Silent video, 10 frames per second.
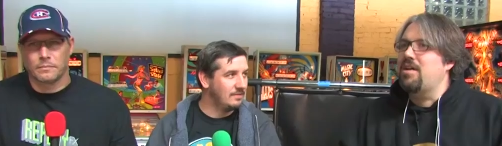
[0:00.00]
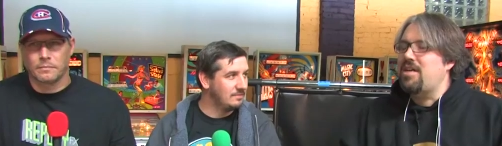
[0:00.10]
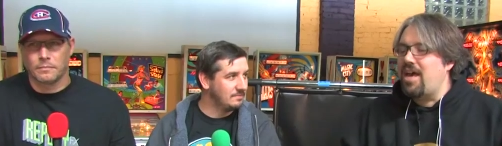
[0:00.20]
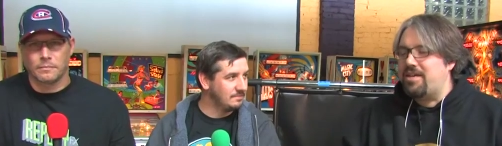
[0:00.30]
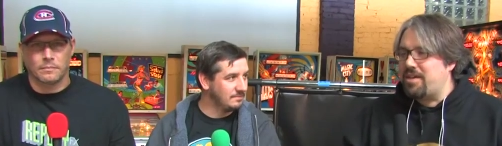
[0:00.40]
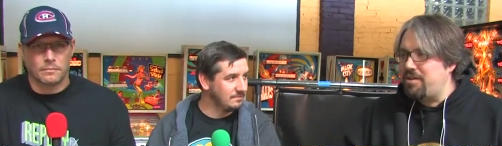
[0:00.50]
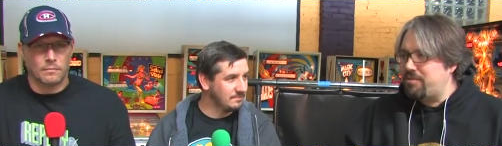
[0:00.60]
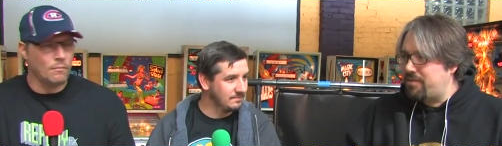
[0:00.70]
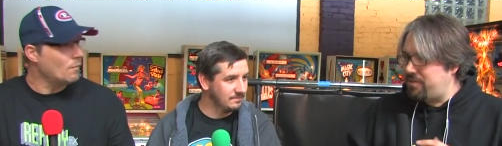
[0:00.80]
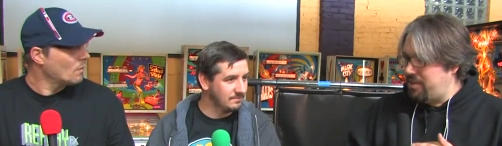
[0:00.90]
Speaker 1: Yeah, because I
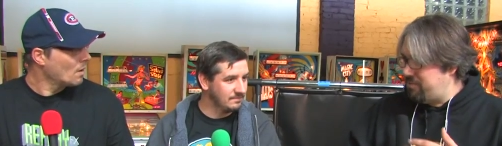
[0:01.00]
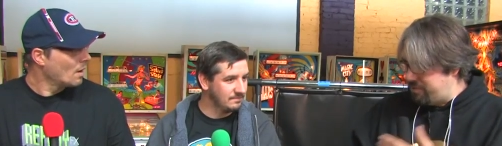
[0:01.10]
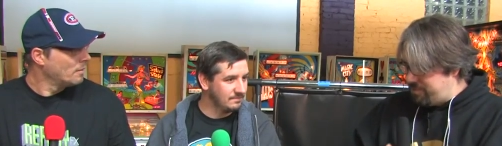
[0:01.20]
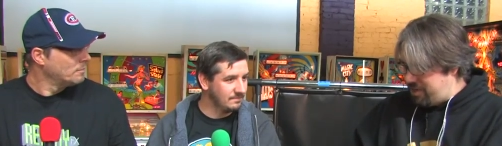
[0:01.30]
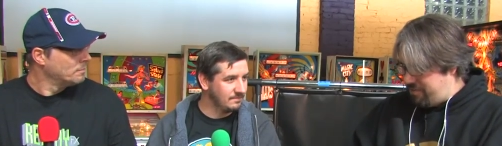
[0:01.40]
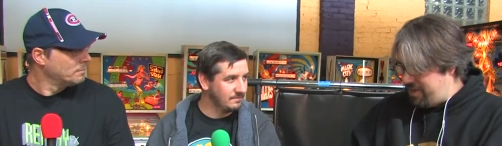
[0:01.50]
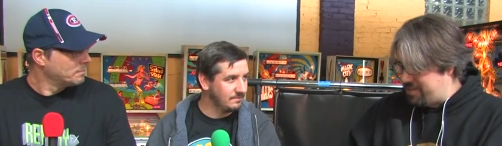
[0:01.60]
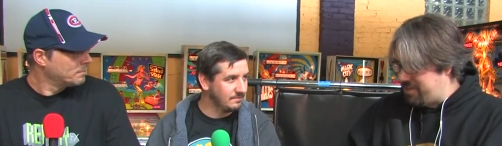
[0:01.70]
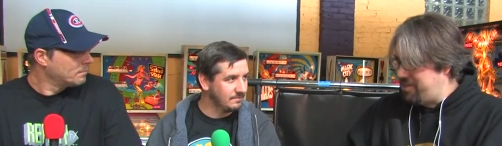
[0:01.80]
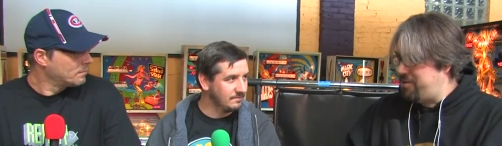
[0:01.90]
know definitely Replay
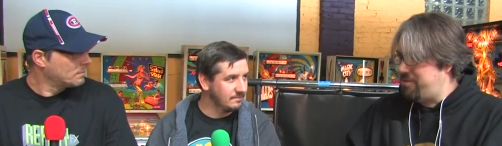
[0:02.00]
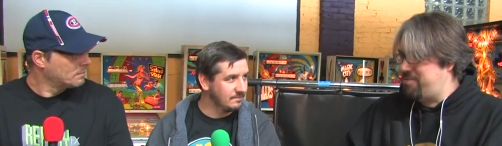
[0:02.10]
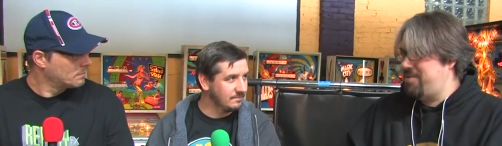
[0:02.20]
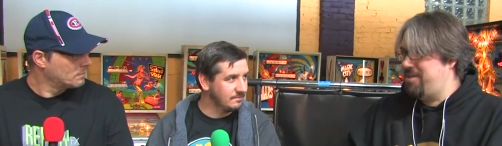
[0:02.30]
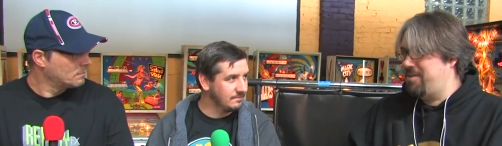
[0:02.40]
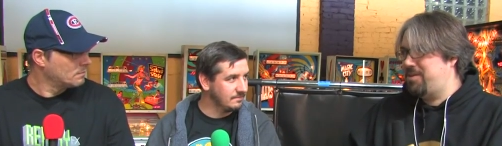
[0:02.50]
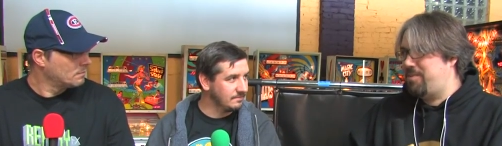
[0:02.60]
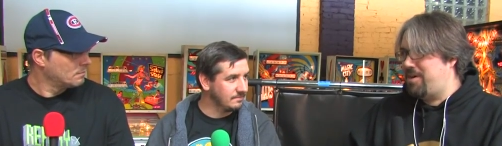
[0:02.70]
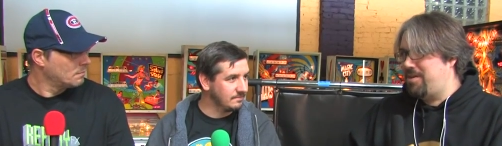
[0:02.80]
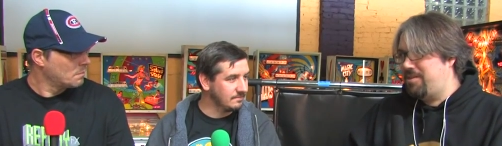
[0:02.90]
FX. I know you know I
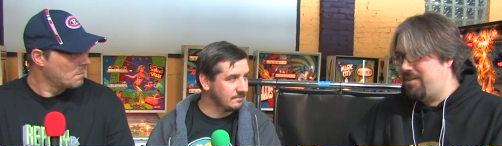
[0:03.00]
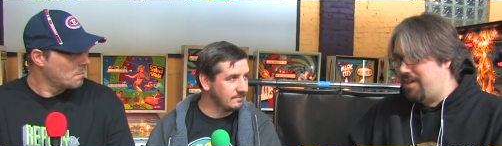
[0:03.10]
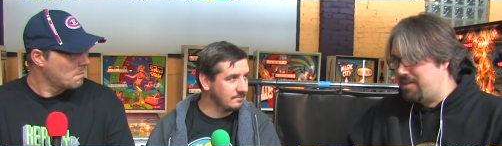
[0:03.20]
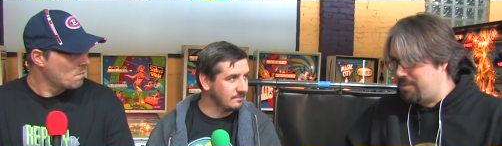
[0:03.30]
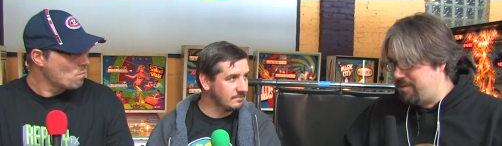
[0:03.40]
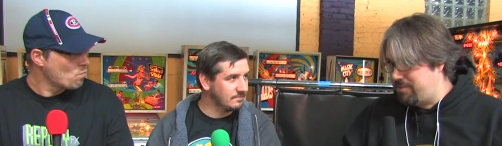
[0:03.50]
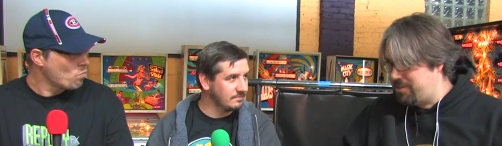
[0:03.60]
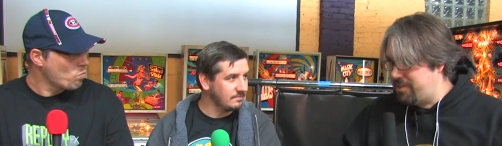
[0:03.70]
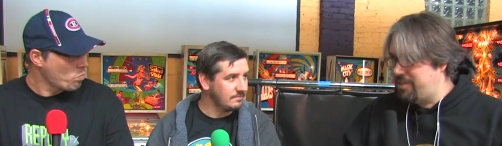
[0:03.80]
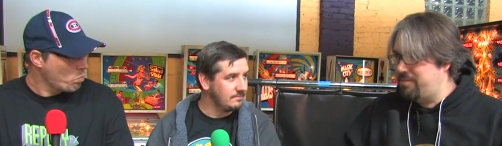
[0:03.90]
spotted the X Men
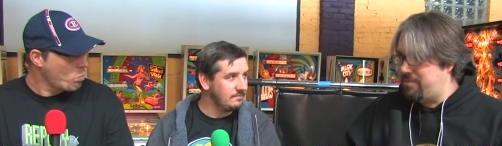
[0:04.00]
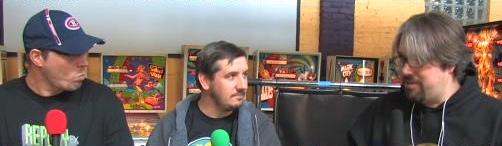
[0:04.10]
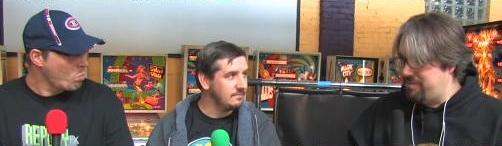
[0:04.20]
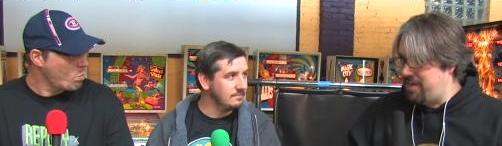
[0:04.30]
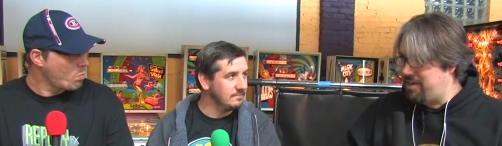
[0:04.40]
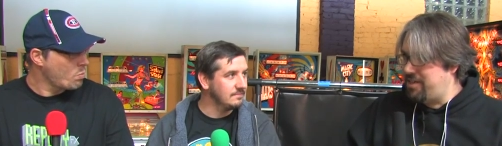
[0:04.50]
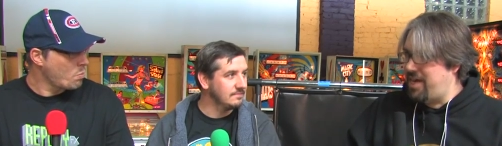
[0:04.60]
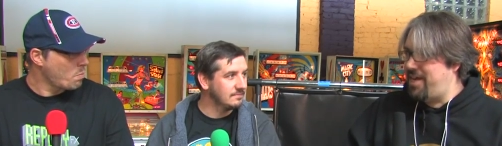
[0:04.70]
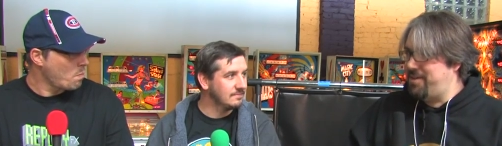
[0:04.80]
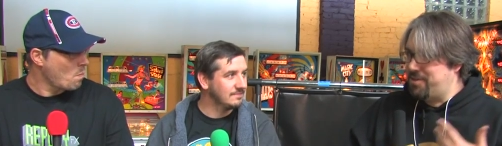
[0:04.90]
machine. Big fan of
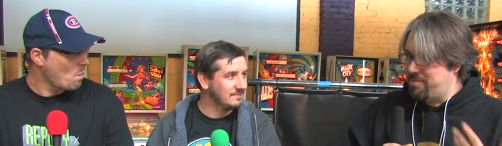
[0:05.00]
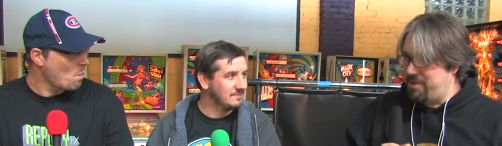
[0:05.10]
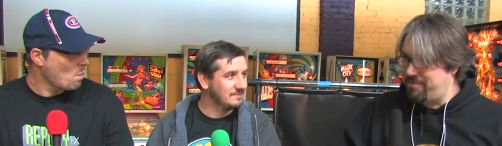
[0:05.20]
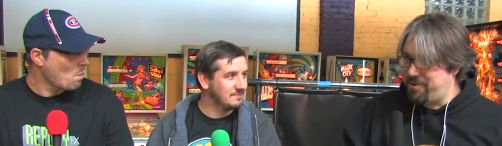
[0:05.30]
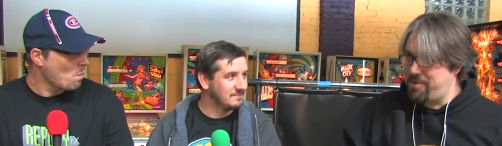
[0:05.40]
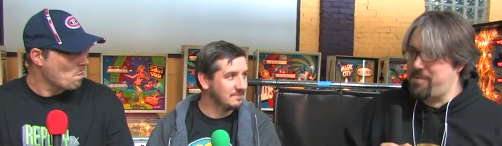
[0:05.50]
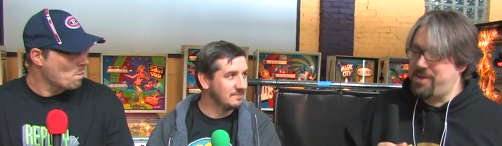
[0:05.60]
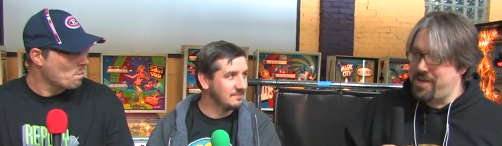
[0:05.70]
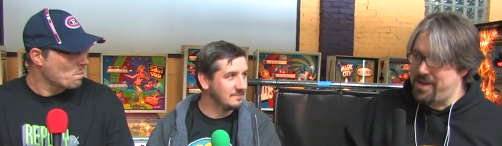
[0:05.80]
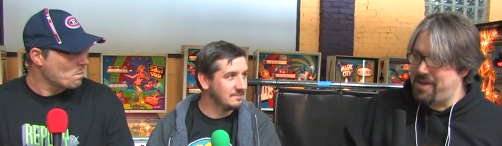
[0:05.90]
that. It's on my
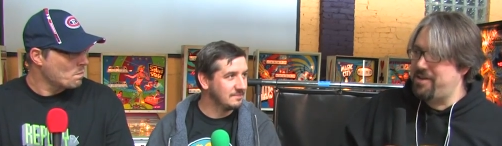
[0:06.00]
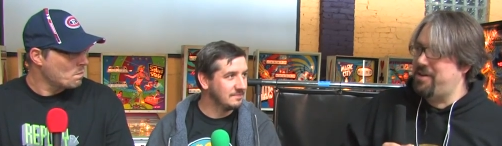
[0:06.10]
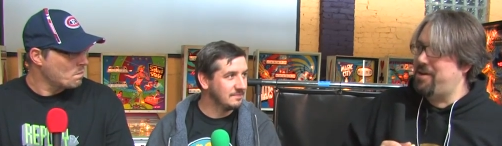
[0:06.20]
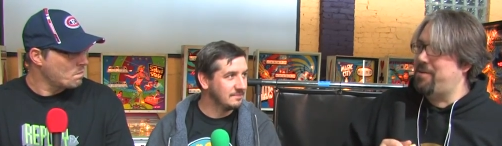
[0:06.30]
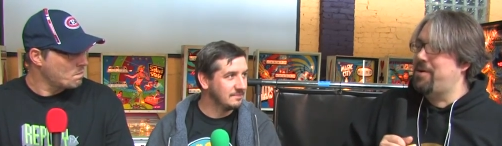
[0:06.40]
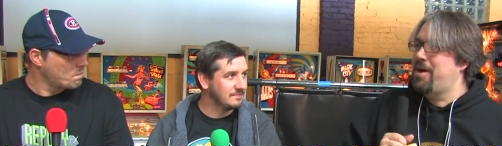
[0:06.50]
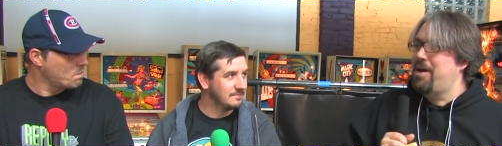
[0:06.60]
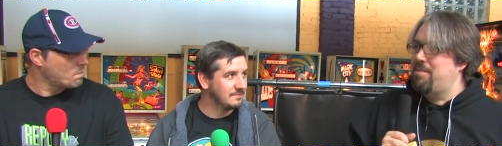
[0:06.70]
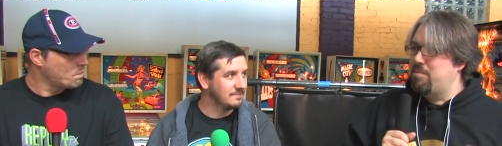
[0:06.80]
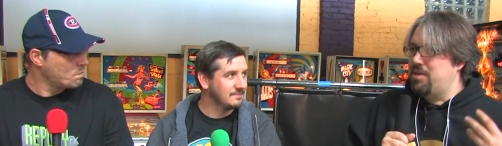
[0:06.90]
phone again, you know.
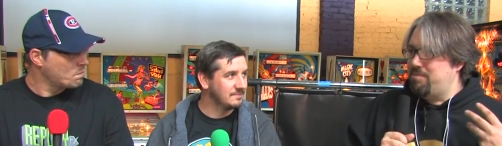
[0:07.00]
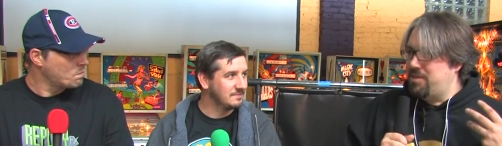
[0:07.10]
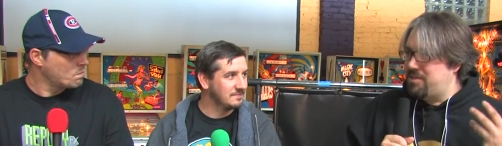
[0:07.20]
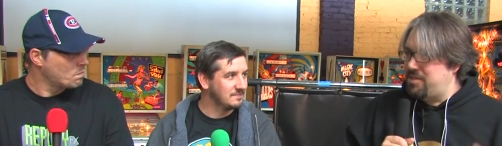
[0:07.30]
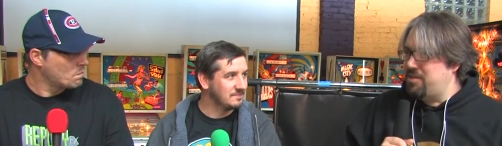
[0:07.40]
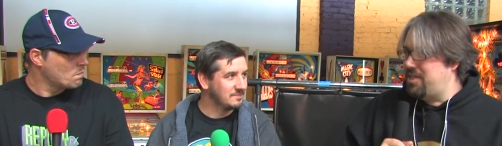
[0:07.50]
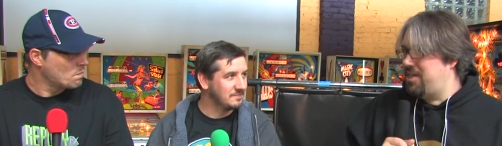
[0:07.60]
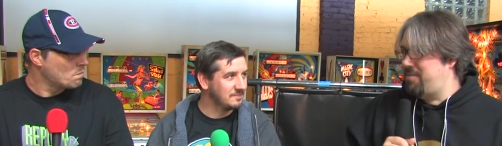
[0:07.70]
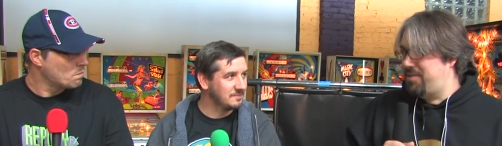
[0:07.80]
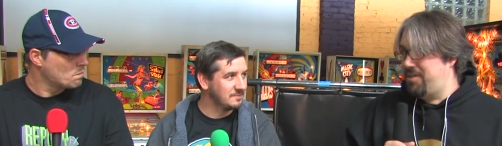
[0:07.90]
But but still,
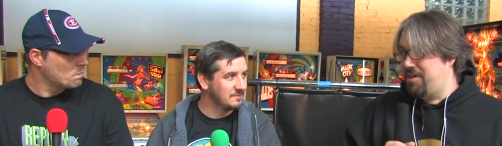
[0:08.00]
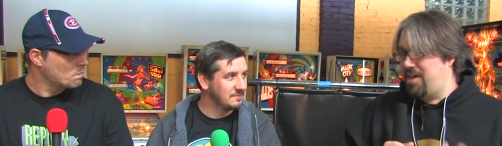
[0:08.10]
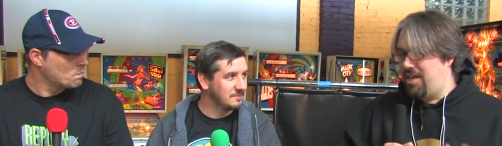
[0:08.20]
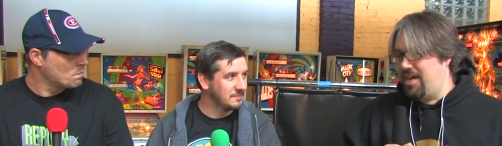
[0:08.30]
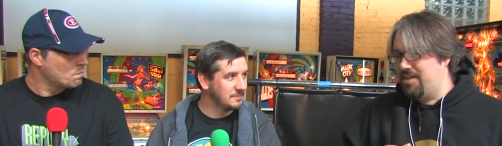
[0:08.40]
anytime you see the arcade, you